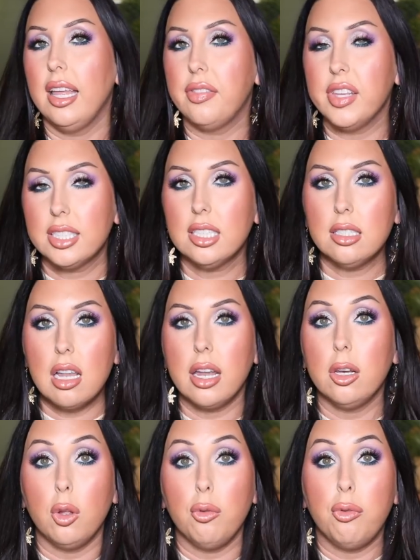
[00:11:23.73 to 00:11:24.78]
This is
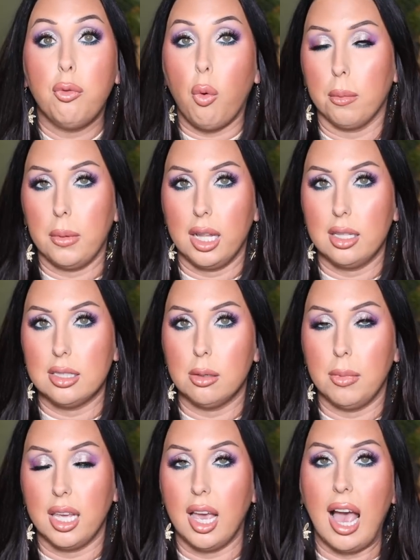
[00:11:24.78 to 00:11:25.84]
not a new formula to me.